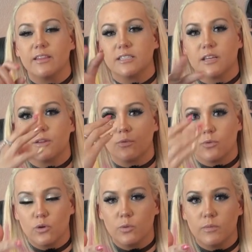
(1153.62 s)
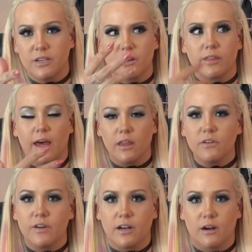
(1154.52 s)
in this other room near the
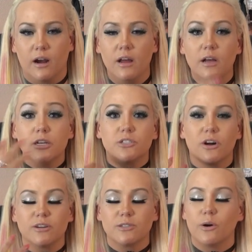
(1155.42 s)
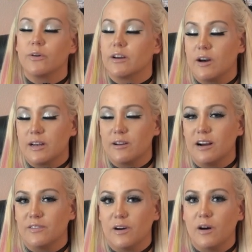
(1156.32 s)
elevator starts going on and
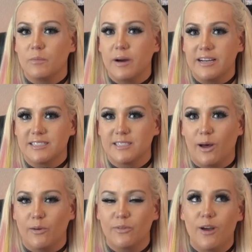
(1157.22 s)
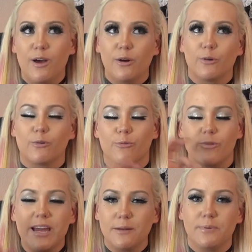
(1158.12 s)
off all by itself
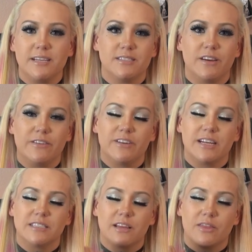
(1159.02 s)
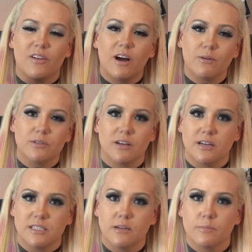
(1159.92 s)
great piece of evidence. Thought it was
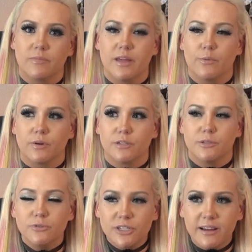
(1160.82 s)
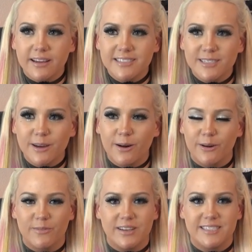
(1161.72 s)
awesome. They were too chicken to go
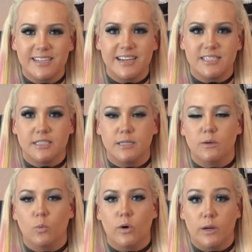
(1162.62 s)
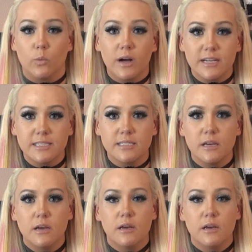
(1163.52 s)
investigate to see what it was